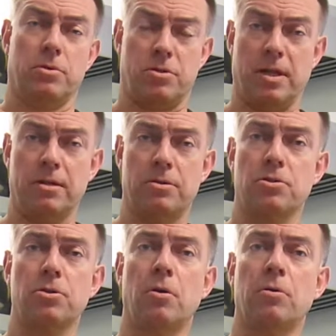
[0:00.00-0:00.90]
rotate your
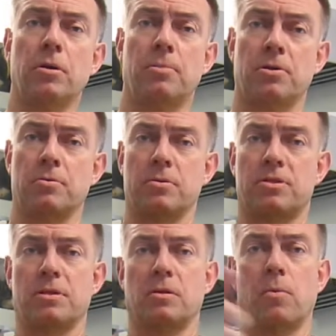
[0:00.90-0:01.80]
shoulder, but you would
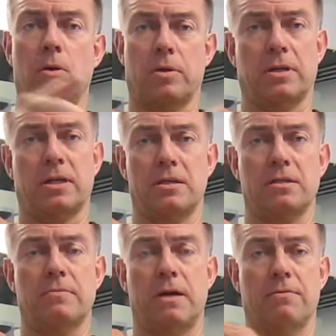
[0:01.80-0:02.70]
still work
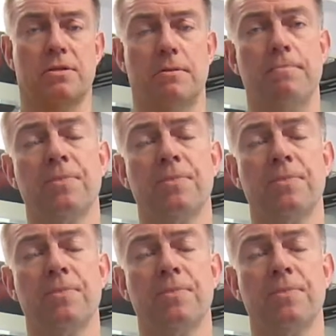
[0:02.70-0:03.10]
against gravity.